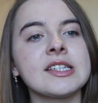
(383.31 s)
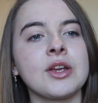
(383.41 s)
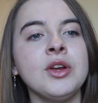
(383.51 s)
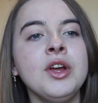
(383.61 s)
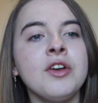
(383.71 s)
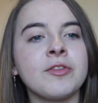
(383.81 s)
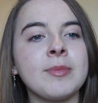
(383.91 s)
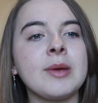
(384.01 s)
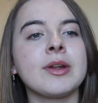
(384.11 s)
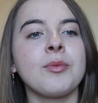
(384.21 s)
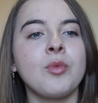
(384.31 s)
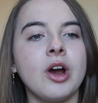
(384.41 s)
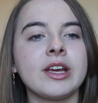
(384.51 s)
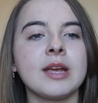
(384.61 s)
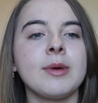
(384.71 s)
So for me, when I'm
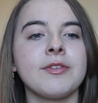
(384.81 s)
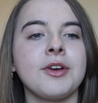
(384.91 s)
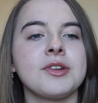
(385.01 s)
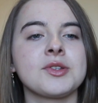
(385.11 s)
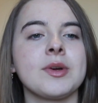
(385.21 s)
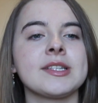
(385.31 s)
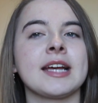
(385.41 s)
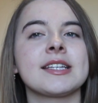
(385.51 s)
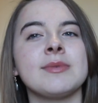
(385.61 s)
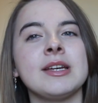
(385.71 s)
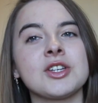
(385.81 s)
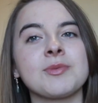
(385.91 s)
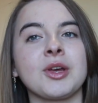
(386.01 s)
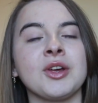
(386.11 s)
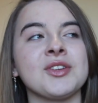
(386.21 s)
working, my phone is always next to me just
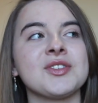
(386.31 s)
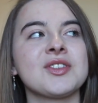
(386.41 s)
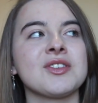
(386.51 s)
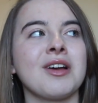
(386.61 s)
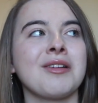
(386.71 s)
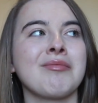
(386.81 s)
because